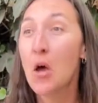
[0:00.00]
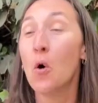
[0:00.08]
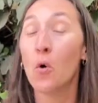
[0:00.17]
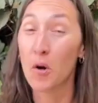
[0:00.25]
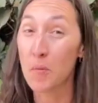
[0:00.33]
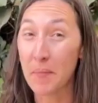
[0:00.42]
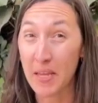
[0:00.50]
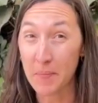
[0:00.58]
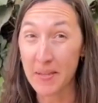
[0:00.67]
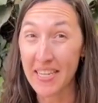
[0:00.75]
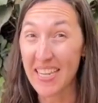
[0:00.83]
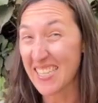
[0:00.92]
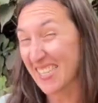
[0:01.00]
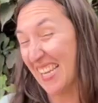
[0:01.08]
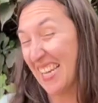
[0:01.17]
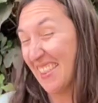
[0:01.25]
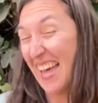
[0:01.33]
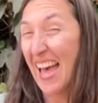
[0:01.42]
or maybe it's
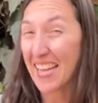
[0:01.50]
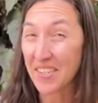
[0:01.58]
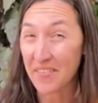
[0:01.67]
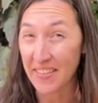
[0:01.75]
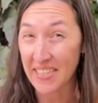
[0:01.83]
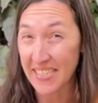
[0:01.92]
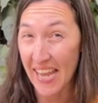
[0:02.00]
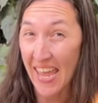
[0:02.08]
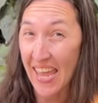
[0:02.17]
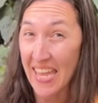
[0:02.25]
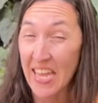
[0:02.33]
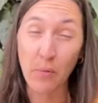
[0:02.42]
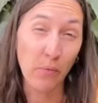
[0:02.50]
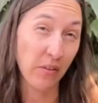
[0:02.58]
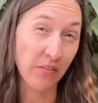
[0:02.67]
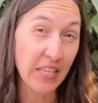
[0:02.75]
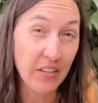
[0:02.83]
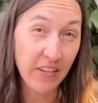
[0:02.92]
like the end of the day and we're
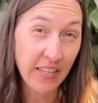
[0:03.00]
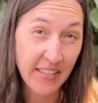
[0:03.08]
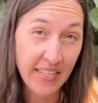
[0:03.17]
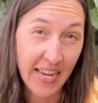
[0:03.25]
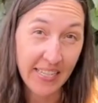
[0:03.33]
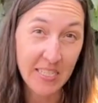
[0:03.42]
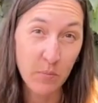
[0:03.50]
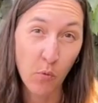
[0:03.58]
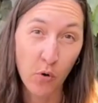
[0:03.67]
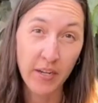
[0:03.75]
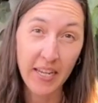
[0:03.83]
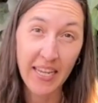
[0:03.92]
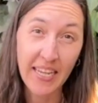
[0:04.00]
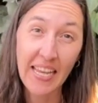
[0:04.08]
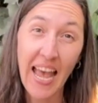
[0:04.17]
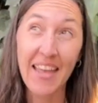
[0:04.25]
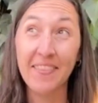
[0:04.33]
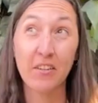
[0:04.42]
leaving the next morning
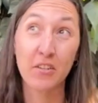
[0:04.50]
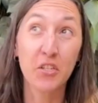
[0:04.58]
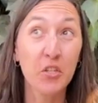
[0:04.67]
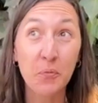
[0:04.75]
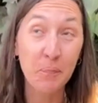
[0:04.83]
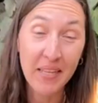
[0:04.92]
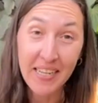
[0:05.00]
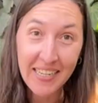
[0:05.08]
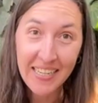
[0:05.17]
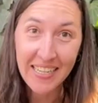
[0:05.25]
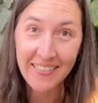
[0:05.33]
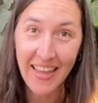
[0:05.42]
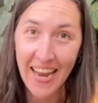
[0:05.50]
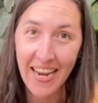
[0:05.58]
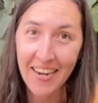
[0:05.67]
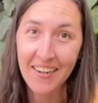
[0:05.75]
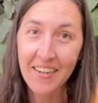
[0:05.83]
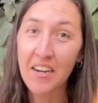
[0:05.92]
and there's humidity in the
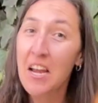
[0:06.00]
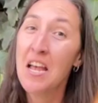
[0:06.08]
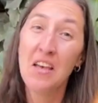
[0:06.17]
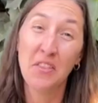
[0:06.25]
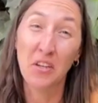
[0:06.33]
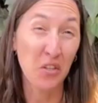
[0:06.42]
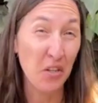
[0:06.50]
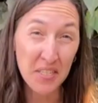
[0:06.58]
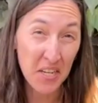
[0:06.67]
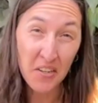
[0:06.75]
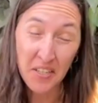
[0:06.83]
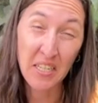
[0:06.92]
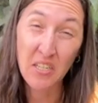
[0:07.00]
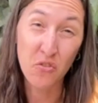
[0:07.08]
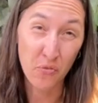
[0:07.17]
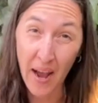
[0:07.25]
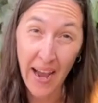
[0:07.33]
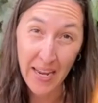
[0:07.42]
air. The clothes aren't to
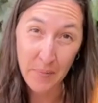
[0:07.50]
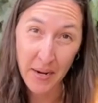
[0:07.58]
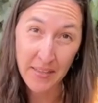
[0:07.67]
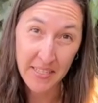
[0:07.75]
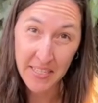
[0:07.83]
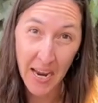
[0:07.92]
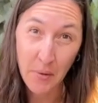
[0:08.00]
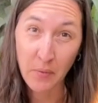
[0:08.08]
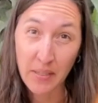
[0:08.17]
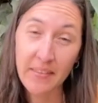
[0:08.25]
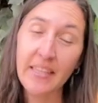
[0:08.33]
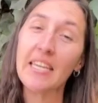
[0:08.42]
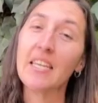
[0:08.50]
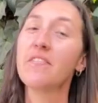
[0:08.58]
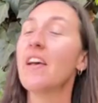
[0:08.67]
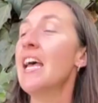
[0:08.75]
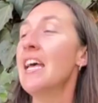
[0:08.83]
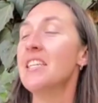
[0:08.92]
dry by the time we leave.
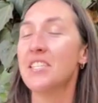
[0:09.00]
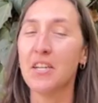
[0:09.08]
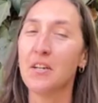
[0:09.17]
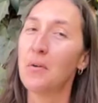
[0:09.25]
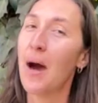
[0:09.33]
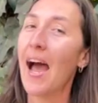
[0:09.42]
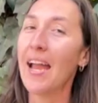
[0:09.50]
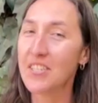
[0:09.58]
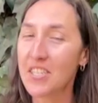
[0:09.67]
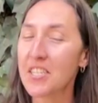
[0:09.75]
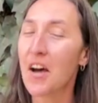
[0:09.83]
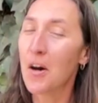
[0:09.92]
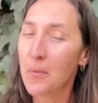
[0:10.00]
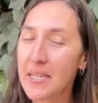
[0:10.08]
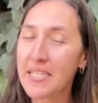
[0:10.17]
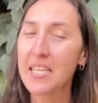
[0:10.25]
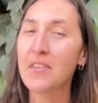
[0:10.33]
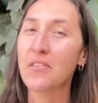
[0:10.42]
So I just
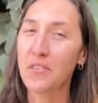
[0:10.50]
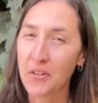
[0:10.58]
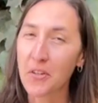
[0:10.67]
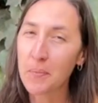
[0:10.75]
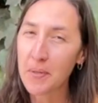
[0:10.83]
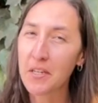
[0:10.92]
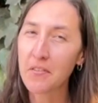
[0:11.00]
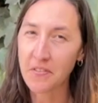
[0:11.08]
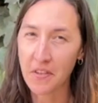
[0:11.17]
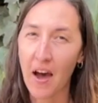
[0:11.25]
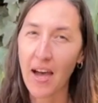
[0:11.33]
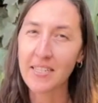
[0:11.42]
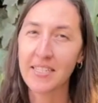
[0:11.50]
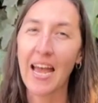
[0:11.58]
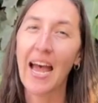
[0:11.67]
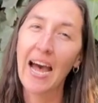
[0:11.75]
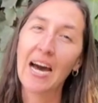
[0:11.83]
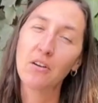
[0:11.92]
always give a little bit of thought to
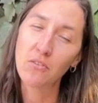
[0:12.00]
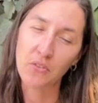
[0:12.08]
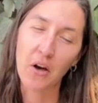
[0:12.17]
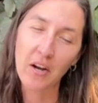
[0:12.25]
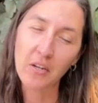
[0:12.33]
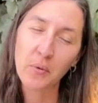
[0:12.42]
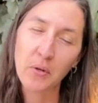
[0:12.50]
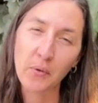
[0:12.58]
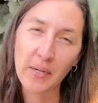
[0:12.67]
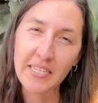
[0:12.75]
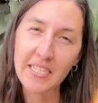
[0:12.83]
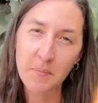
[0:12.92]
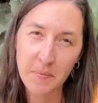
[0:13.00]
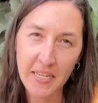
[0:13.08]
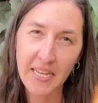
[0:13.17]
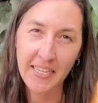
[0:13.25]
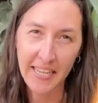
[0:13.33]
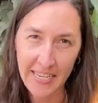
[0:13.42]
how long we're going to be
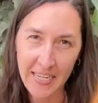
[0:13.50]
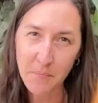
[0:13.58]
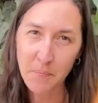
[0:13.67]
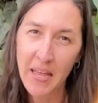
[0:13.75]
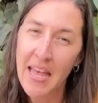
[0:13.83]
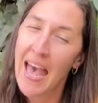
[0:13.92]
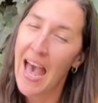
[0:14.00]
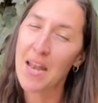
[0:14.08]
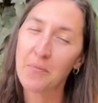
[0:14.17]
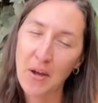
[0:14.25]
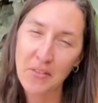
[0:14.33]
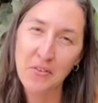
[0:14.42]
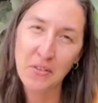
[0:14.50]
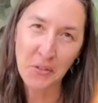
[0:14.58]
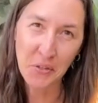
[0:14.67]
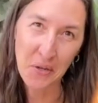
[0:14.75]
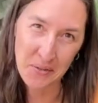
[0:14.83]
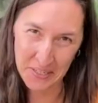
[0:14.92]
at camp and whether the
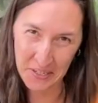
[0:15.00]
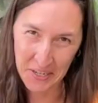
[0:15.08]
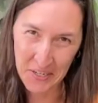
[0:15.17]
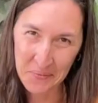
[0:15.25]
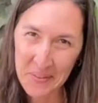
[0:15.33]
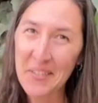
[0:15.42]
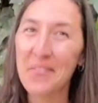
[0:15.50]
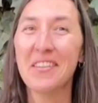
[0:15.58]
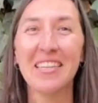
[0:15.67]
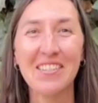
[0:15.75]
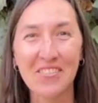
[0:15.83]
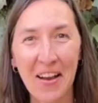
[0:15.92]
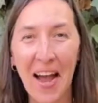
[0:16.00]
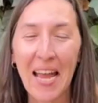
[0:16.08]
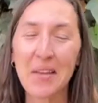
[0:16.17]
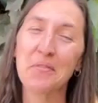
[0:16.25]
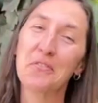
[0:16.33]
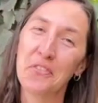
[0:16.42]
clothes are going to be able to dry
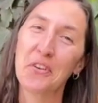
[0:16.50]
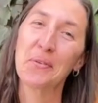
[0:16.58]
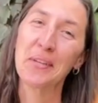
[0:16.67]
before we